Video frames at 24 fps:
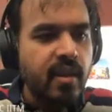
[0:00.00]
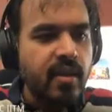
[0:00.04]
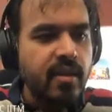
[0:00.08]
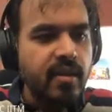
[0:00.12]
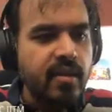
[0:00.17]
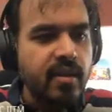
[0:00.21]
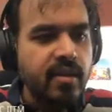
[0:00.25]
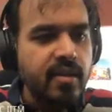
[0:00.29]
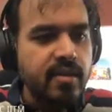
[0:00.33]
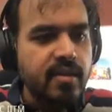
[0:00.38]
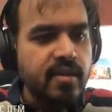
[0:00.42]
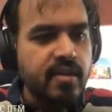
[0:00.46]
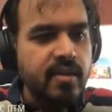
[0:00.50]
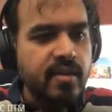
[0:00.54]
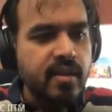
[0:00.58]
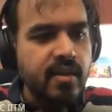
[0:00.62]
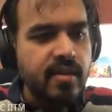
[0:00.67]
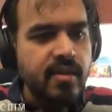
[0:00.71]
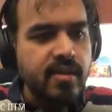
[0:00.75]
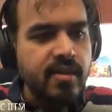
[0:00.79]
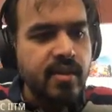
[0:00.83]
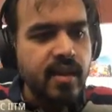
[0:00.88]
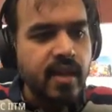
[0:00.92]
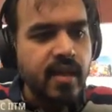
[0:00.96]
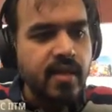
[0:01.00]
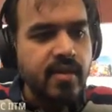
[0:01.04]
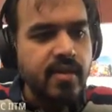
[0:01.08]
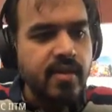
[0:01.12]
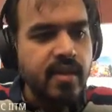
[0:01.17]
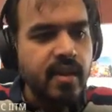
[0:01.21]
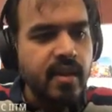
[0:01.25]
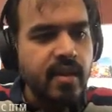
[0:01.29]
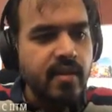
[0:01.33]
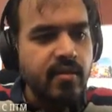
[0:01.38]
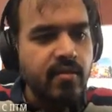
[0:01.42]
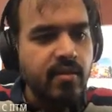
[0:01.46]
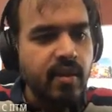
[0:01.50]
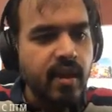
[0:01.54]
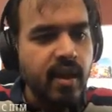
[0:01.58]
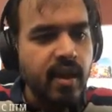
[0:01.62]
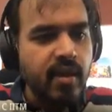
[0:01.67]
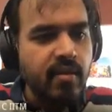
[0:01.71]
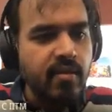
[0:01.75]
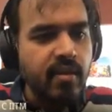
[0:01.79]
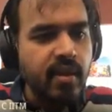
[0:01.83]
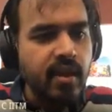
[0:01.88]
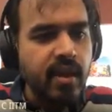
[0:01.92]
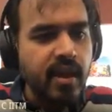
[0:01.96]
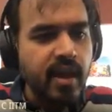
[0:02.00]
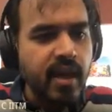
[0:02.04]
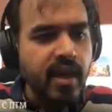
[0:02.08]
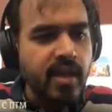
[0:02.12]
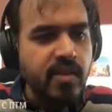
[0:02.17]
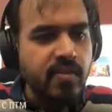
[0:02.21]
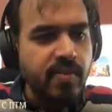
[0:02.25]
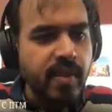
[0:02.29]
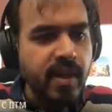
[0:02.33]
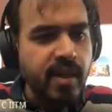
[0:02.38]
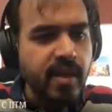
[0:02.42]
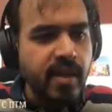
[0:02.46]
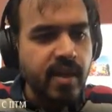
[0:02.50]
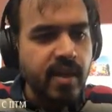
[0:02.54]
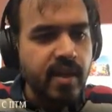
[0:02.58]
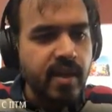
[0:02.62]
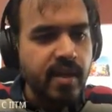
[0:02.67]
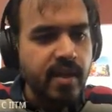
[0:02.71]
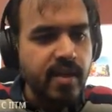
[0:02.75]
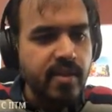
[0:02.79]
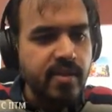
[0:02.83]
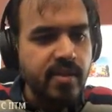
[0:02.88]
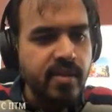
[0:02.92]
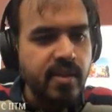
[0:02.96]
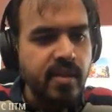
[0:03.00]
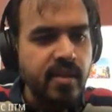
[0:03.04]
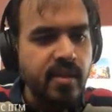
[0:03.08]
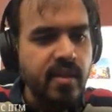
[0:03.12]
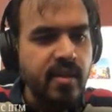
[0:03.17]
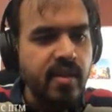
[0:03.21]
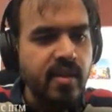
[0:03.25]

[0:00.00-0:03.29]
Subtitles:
This says that wherever I expect an integer,